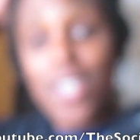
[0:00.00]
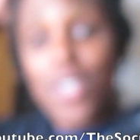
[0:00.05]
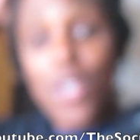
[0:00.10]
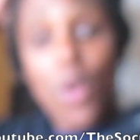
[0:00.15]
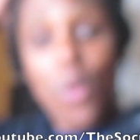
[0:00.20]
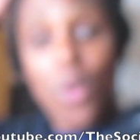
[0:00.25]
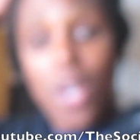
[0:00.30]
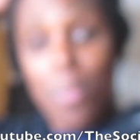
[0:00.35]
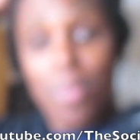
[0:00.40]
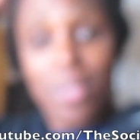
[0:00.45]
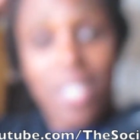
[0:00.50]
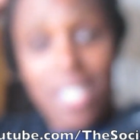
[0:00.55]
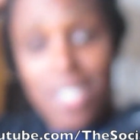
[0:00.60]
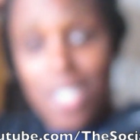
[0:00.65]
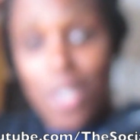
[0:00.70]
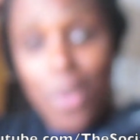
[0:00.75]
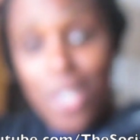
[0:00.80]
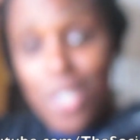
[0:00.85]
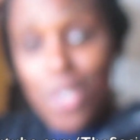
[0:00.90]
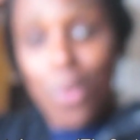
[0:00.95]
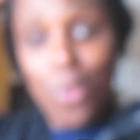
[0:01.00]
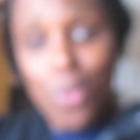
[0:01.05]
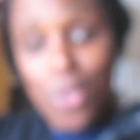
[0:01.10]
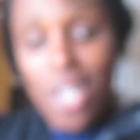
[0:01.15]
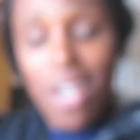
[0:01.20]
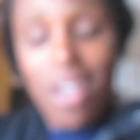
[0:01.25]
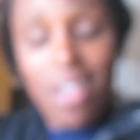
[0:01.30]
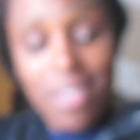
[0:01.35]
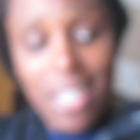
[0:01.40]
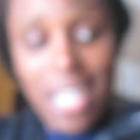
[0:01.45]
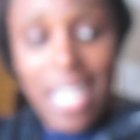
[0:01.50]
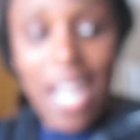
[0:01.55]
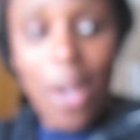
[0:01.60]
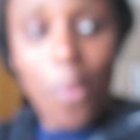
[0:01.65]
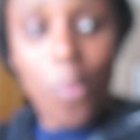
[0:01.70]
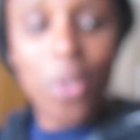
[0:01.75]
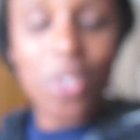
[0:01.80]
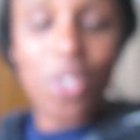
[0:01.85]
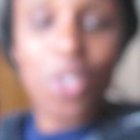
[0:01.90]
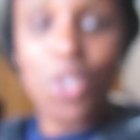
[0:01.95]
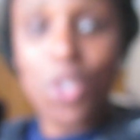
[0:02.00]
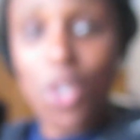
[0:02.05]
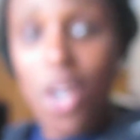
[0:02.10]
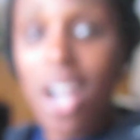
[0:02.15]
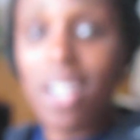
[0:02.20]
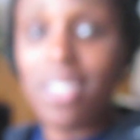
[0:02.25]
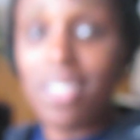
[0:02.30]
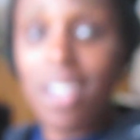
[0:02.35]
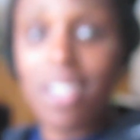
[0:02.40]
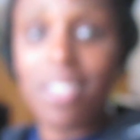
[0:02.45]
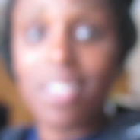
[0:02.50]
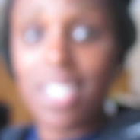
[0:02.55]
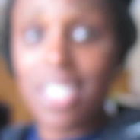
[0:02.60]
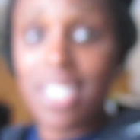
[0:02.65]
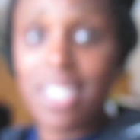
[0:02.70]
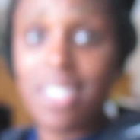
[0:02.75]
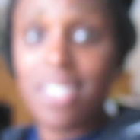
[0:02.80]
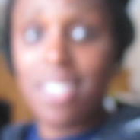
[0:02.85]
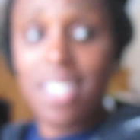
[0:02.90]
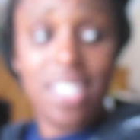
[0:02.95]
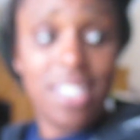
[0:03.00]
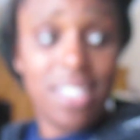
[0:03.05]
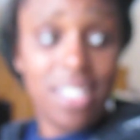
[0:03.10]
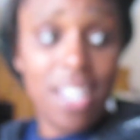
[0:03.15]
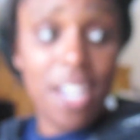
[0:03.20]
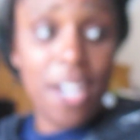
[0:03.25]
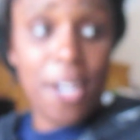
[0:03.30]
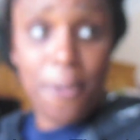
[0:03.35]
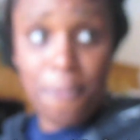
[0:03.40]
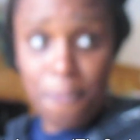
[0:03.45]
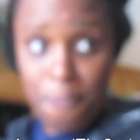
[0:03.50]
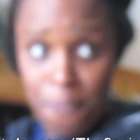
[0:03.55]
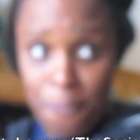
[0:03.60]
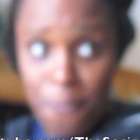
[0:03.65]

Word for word: know a couple days ago I told y'all that I wasn't sure how long this this uh,